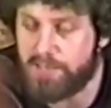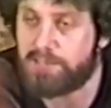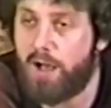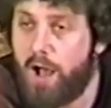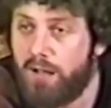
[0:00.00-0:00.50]

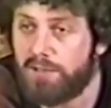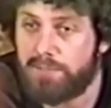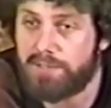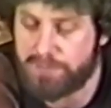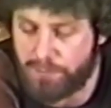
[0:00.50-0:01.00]
Christ
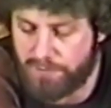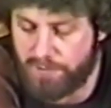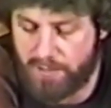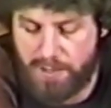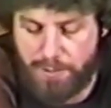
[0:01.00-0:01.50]
called to be a
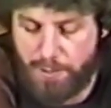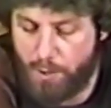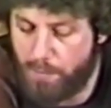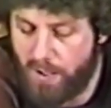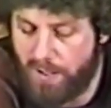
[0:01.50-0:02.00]
servant.
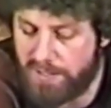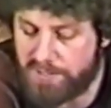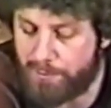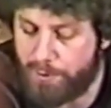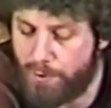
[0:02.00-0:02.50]
No, Paul
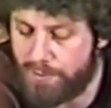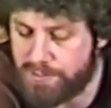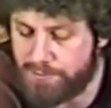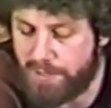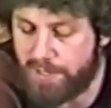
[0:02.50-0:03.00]
had his
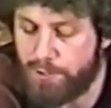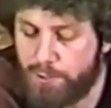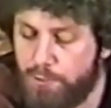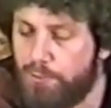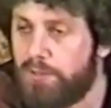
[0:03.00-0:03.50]
priorities straight. He
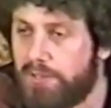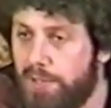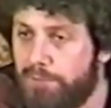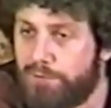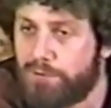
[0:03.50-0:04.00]
knew what
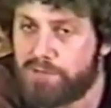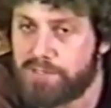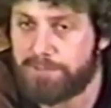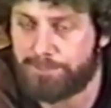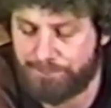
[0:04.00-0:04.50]
came
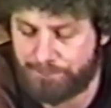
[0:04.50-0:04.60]
first.